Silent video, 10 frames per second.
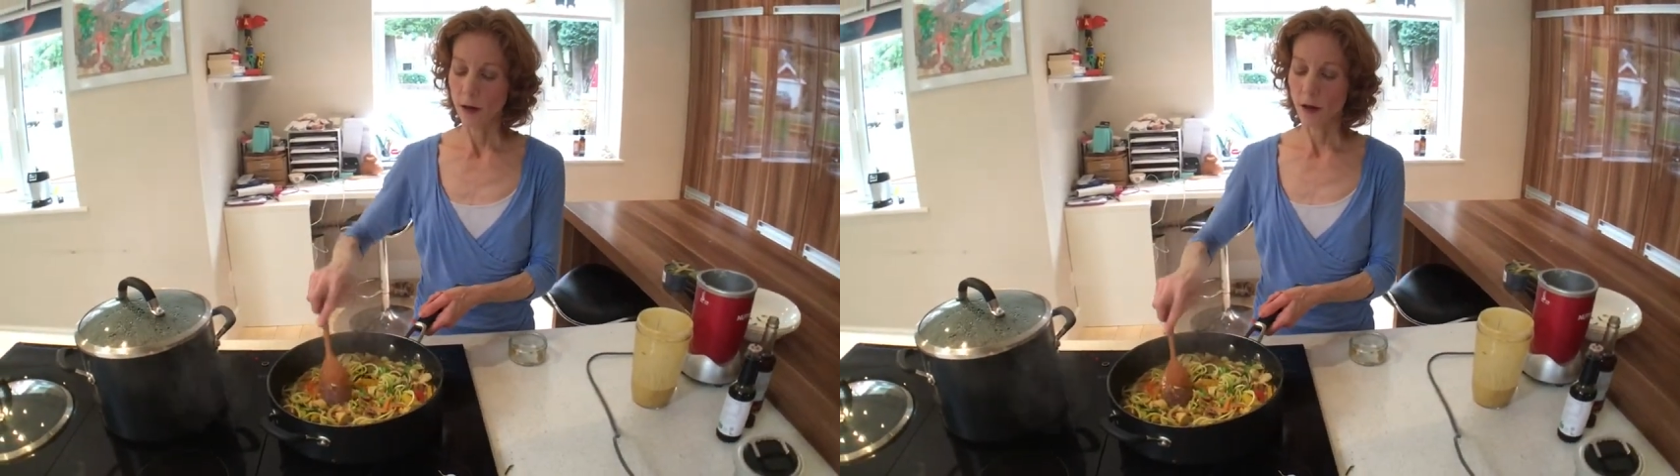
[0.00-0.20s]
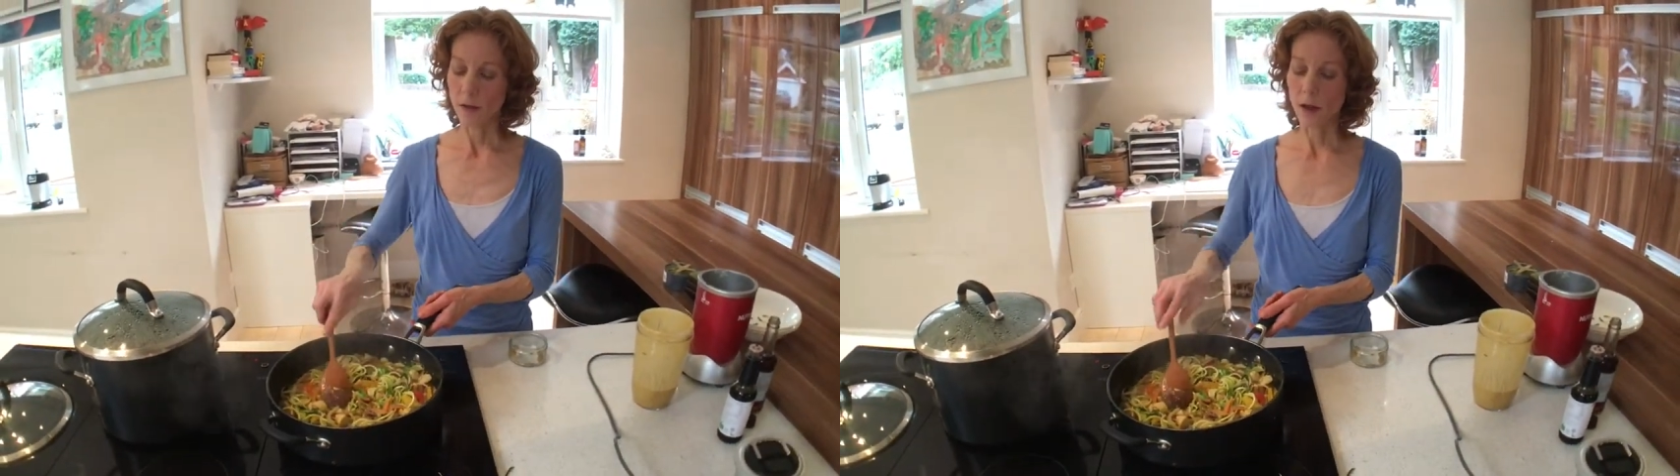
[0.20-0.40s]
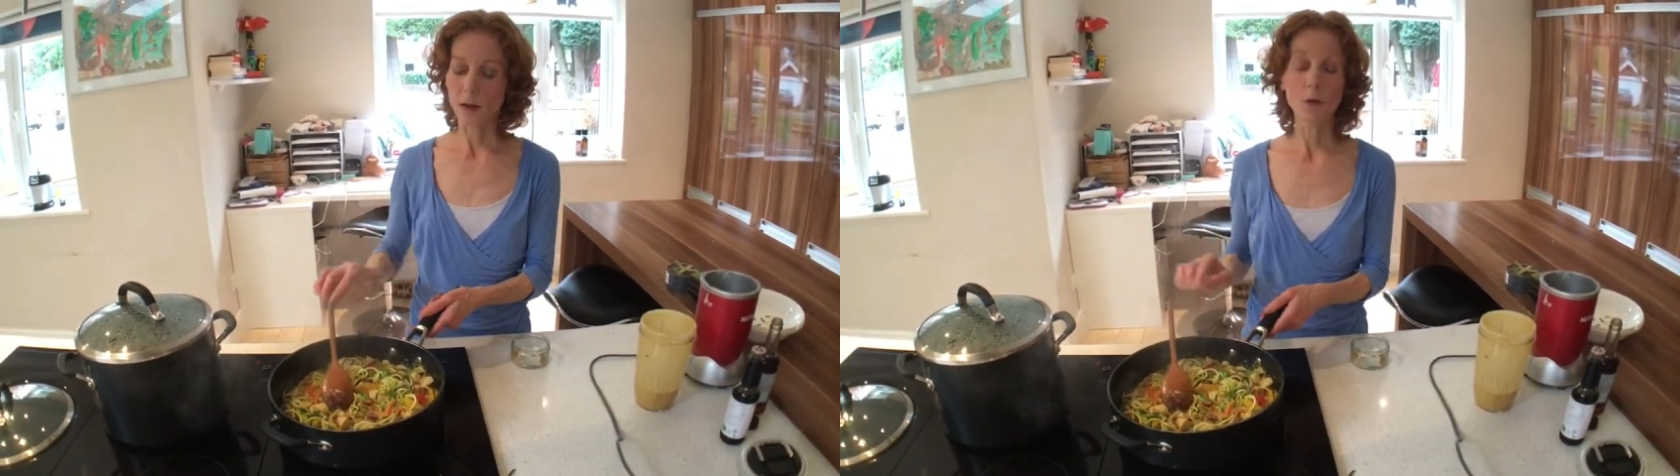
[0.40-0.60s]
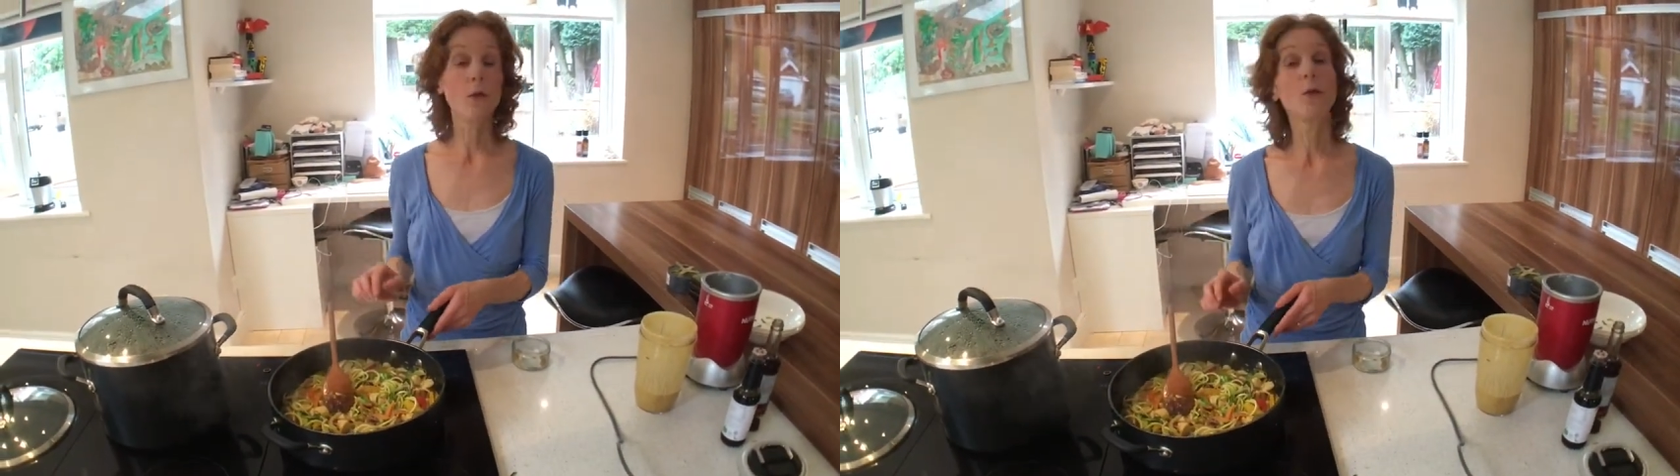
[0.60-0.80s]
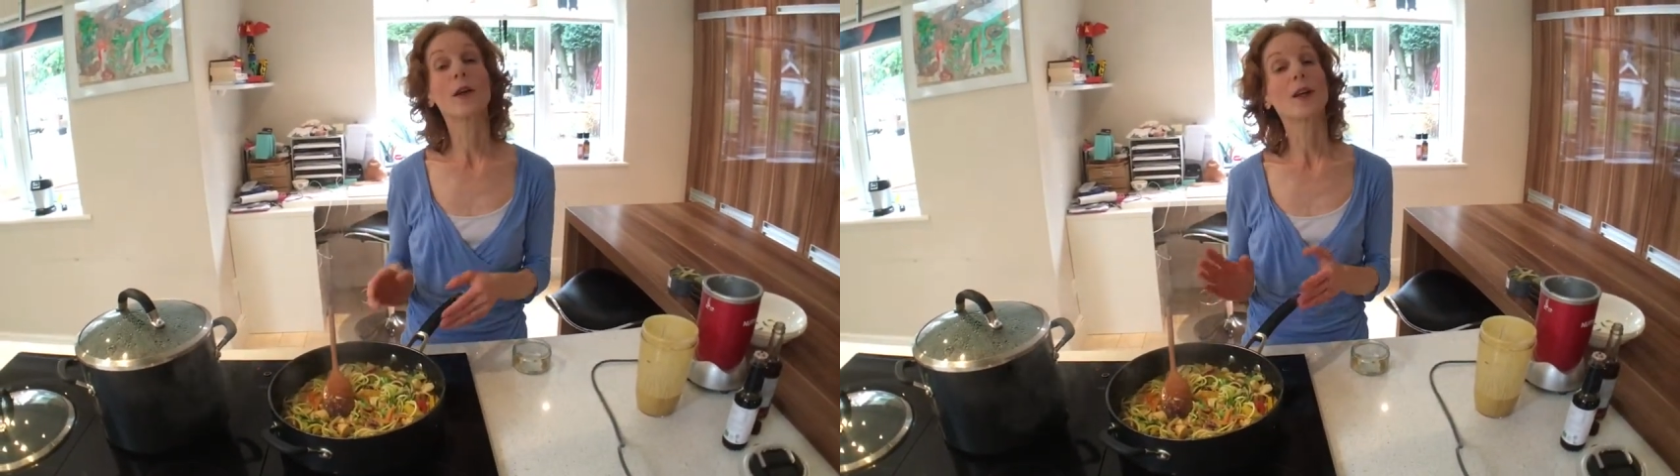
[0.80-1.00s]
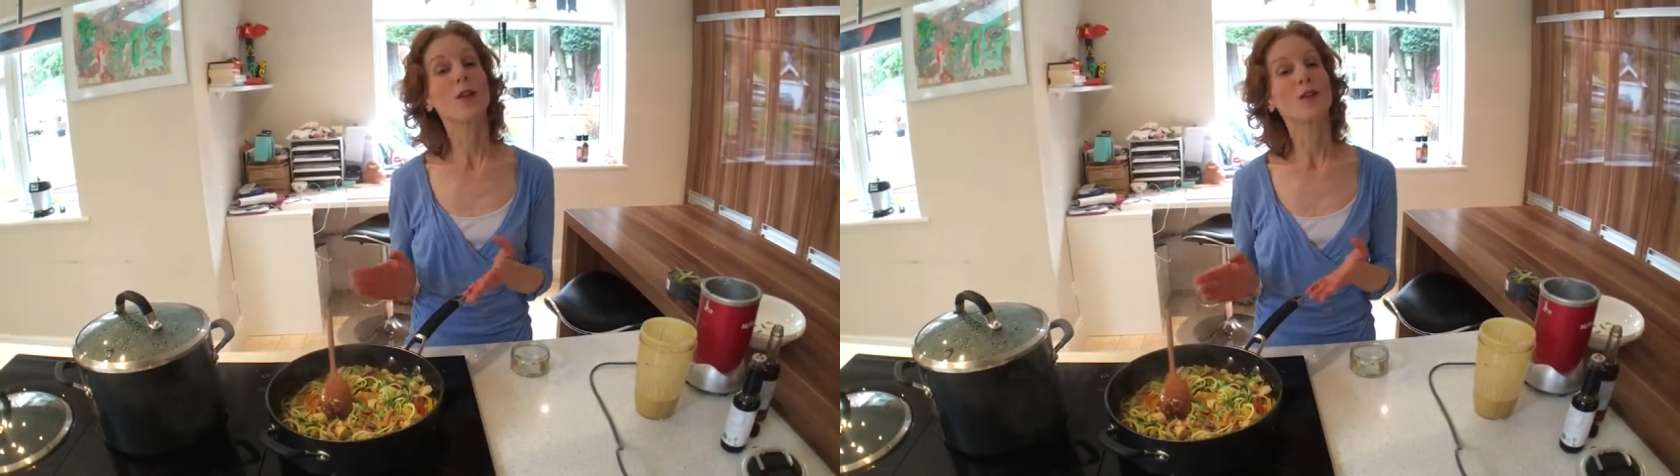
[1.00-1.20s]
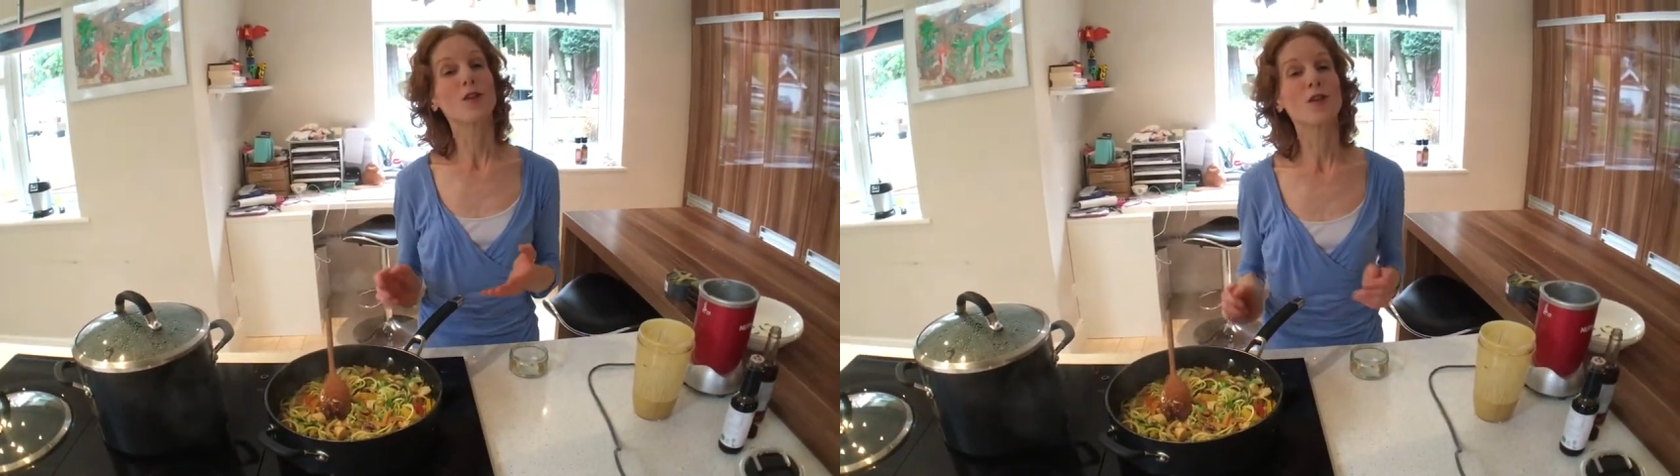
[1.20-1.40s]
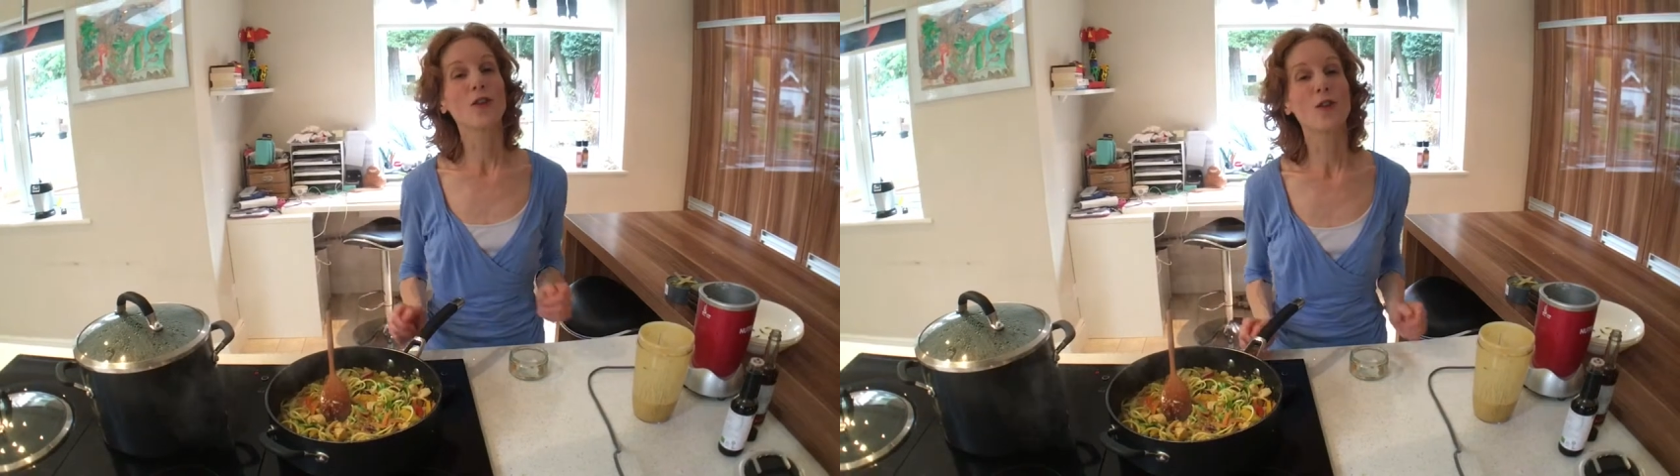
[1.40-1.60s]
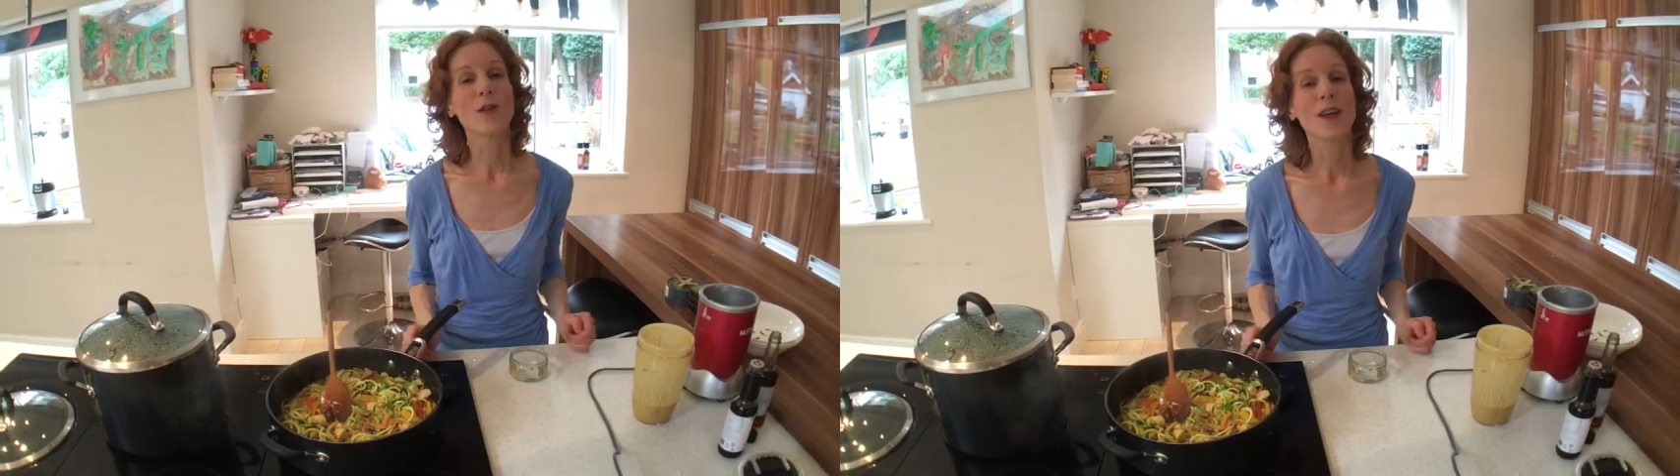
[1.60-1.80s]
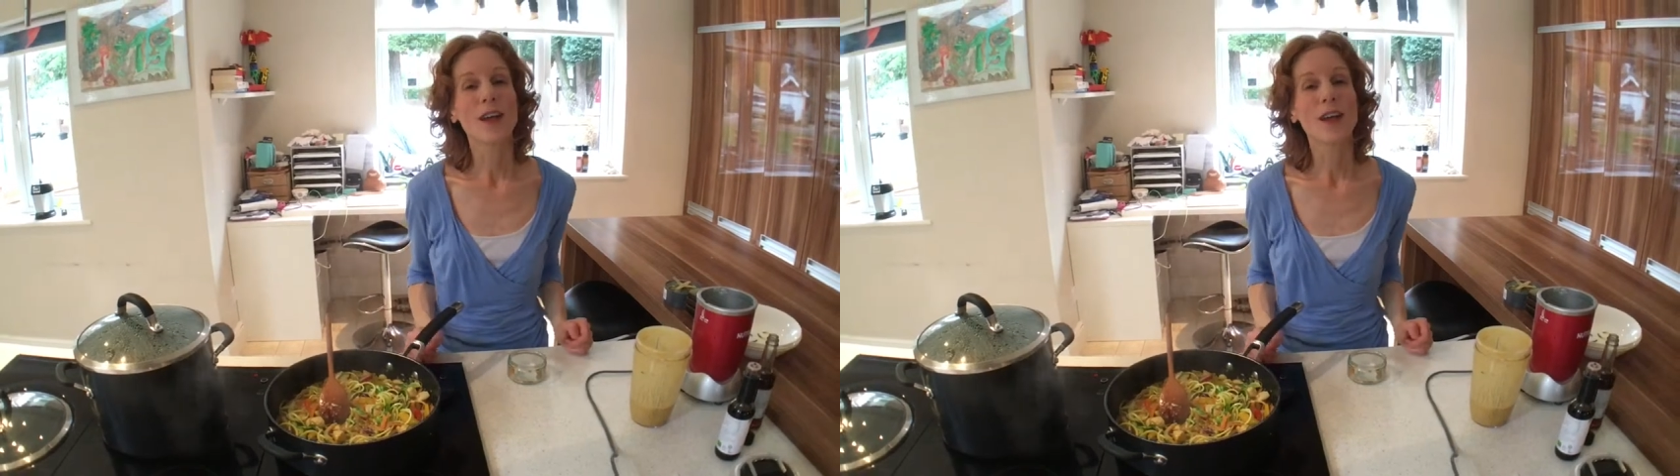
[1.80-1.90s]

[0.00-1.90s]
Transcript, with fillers: And then all we're going to do